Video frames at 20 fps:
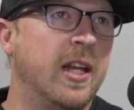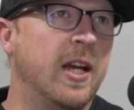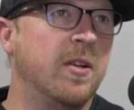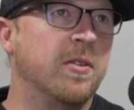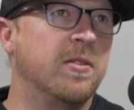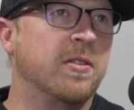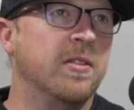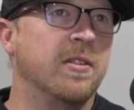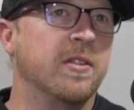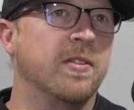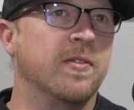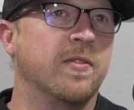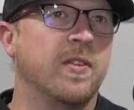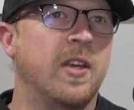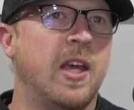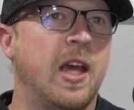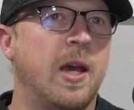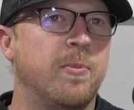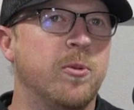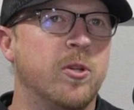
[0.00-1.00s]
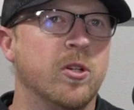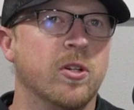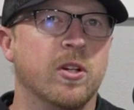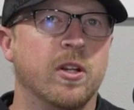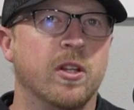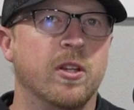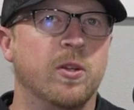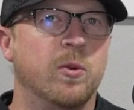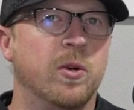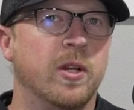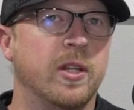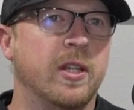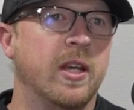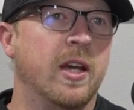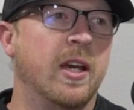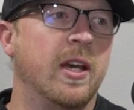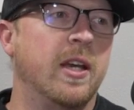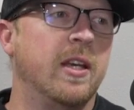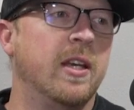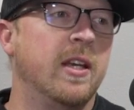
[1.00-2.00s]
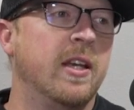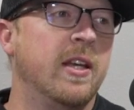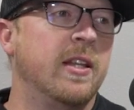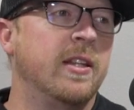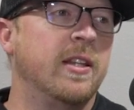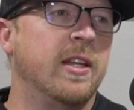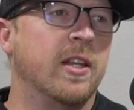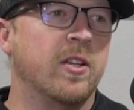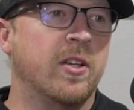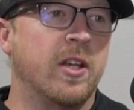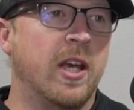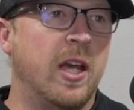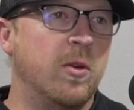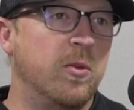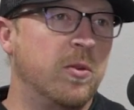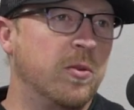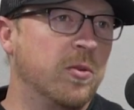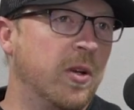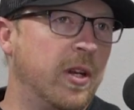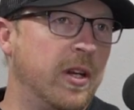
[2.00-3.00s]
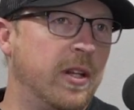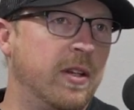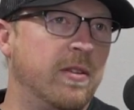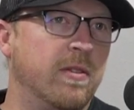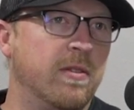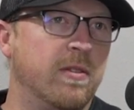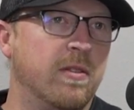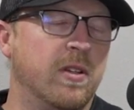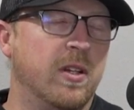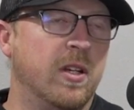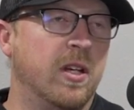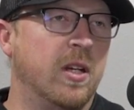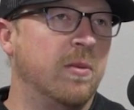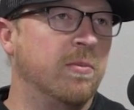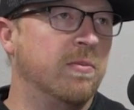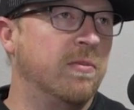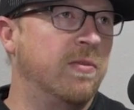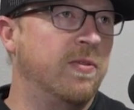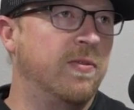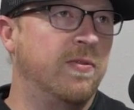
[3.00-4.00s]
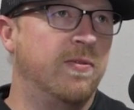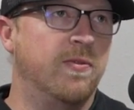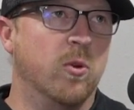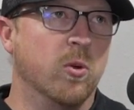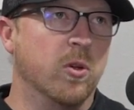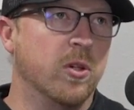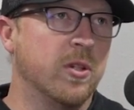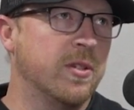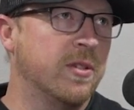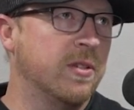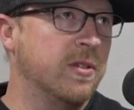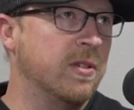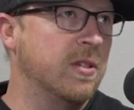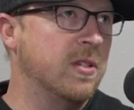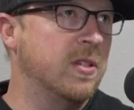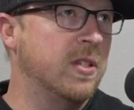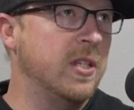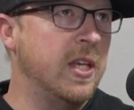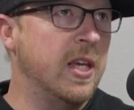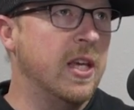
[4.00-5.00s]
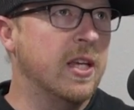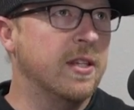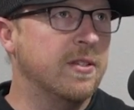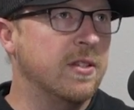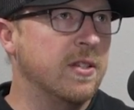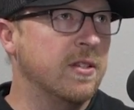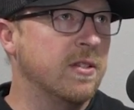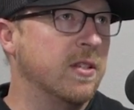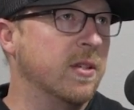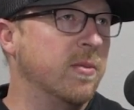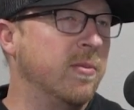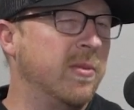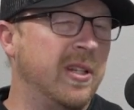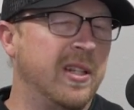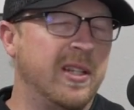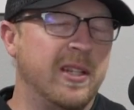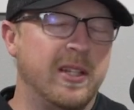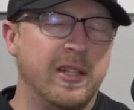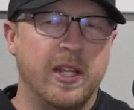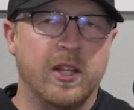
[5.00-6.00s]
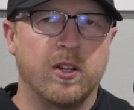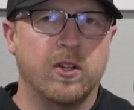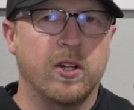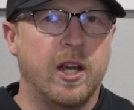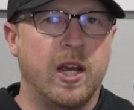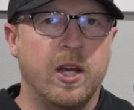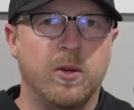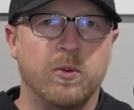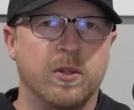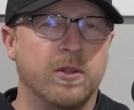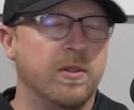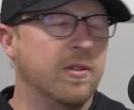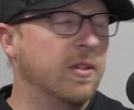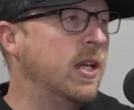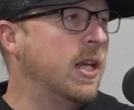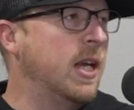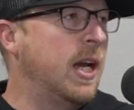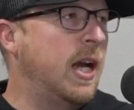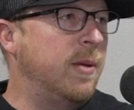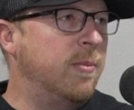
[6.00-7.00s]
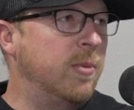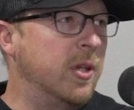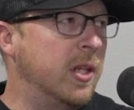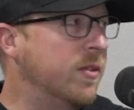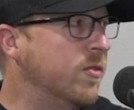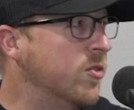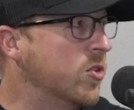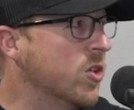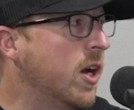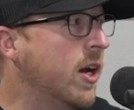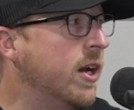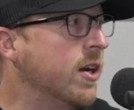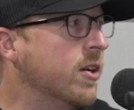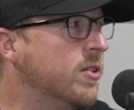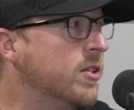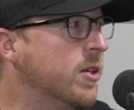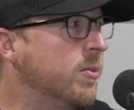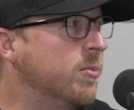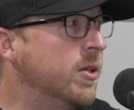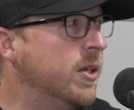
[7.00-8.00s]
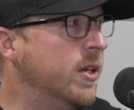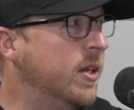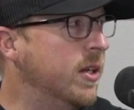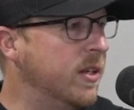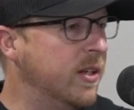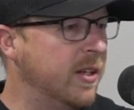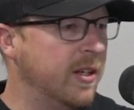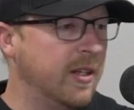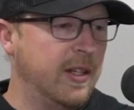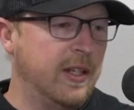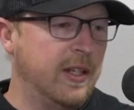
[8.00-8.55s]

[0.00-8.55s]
ounces of Capture on the one guy. The other guy was running Force CS system, and the other guy was, I believe, dry or something. And